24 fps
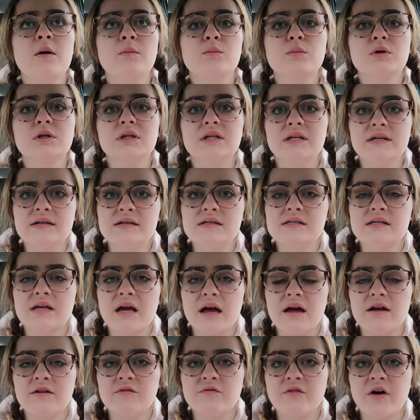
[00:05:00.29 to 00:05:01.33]
Please
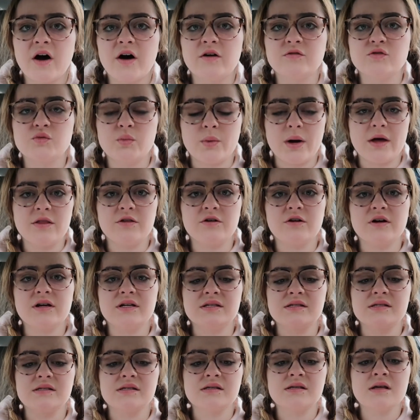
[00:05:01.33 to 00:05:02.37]
get involved, whether
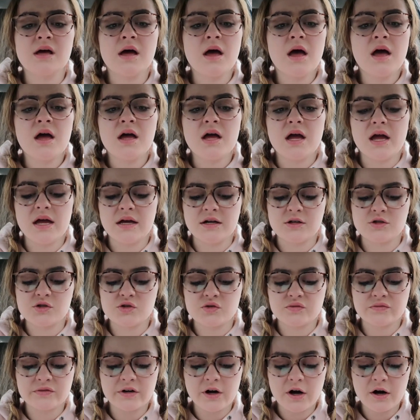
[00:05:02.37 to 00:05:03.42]
it's in a
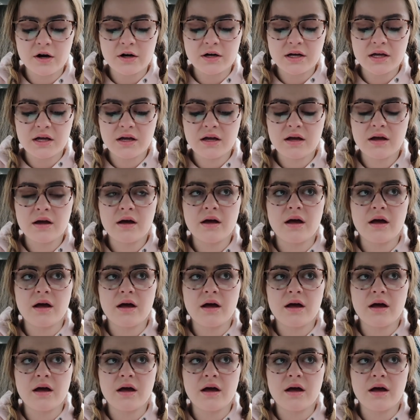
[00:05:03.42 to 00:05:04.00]
sorority,